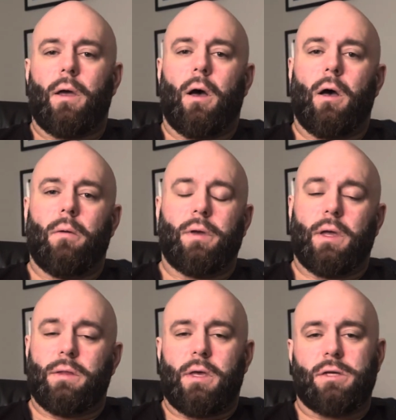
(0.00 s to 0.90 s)

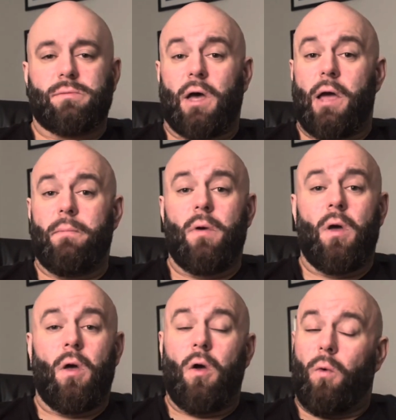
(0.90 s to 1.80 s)
Again, take some time.
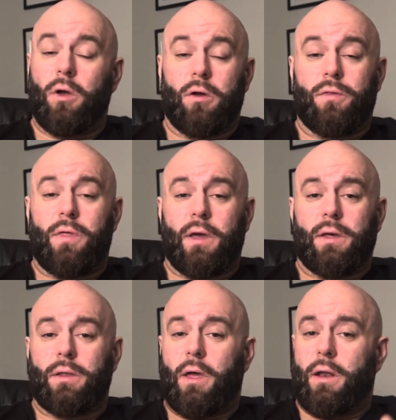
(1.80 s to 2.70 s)
One good
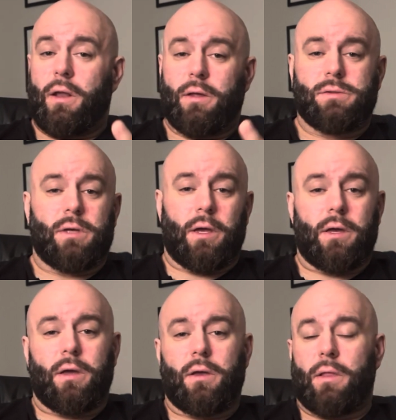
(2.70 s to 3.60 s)
thing, and it's like
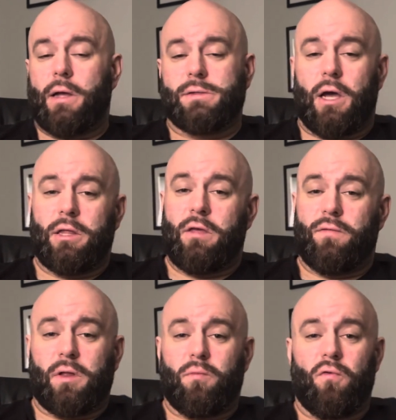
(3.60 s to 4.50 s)
not
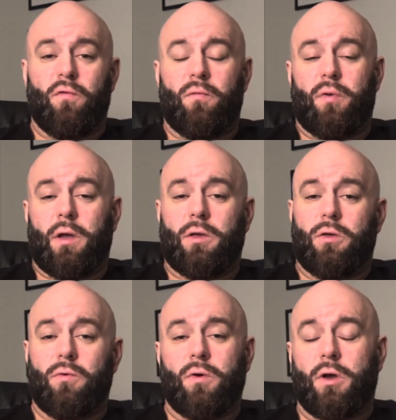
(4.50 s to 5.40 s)
scientifically proven, but
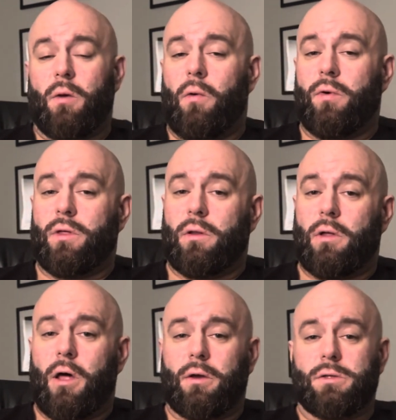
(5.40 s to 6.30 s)
you can come up with a
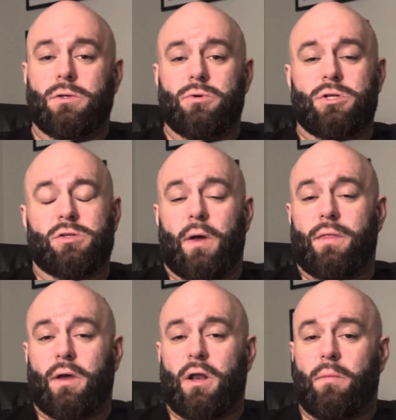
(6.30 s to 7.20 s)
lot of good solutions by
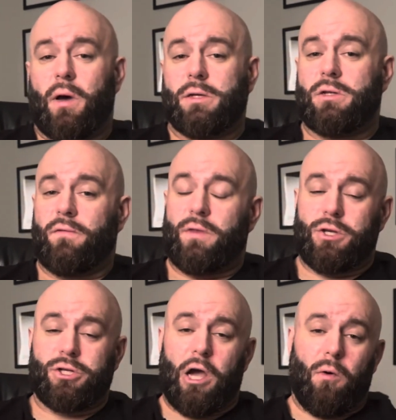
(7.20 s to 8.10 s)
thinking about stuff in the
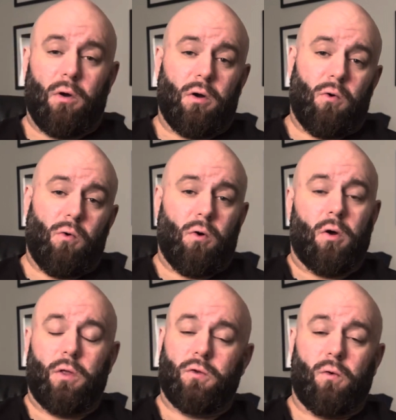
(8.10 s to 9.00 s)
shower or
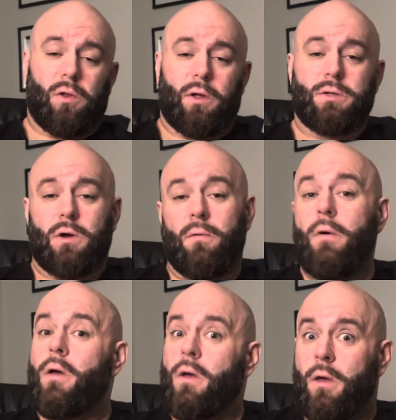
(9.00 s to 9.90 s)
on the toilet. So
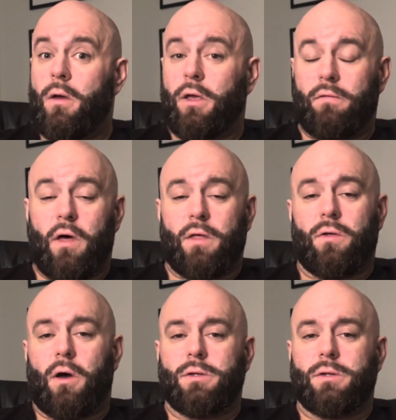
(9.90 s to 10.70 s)
give that a thought.